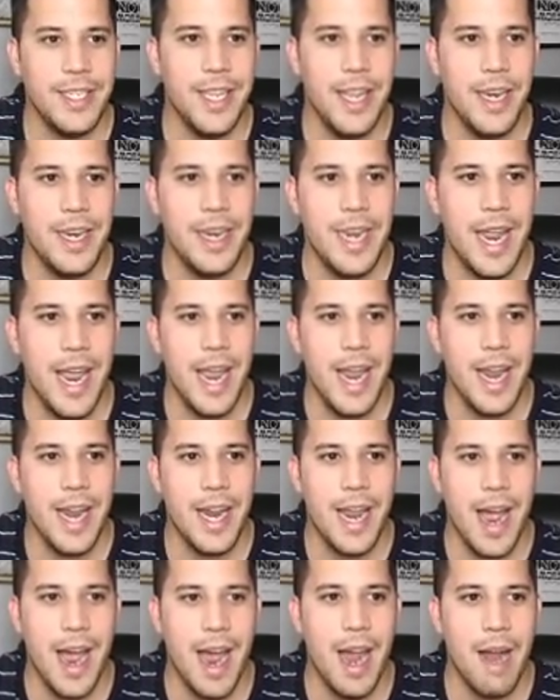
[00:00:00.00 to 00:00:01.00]

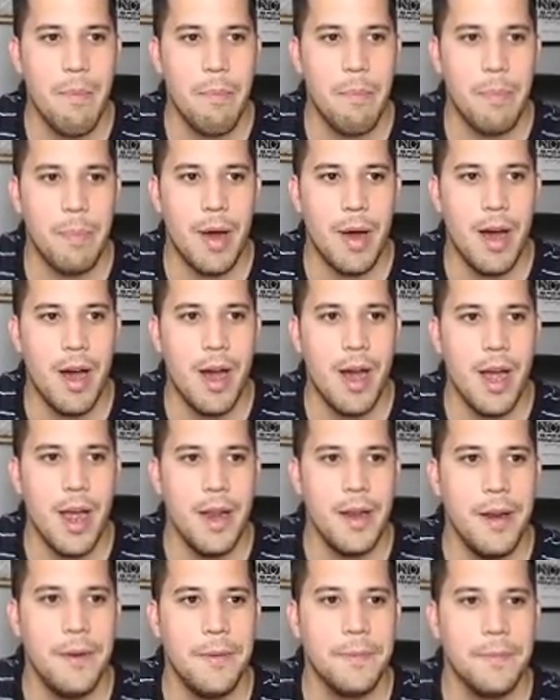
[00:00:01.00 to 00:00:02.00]
today I
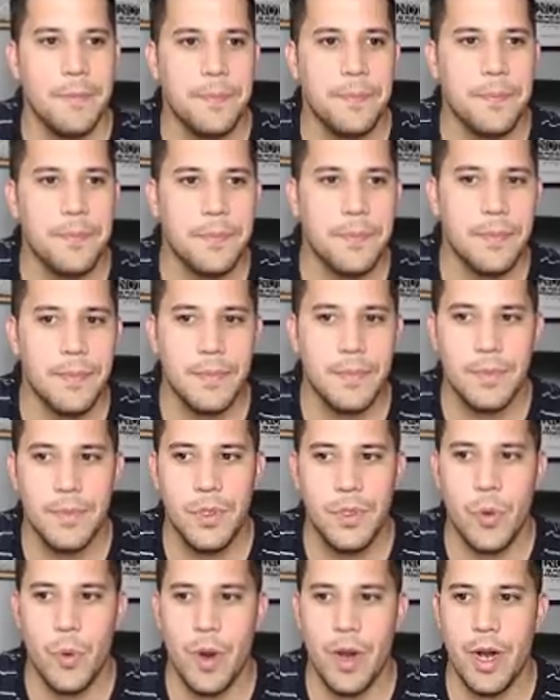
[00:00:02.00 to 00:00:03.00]
bought
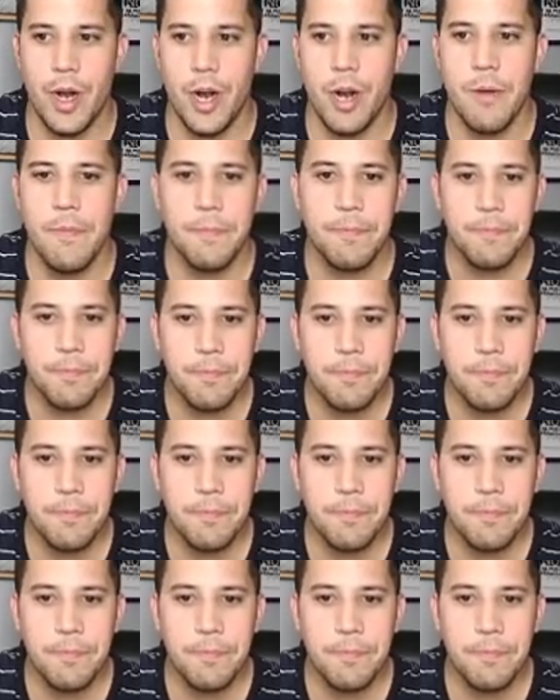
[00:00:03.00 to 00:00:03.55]
Twitter.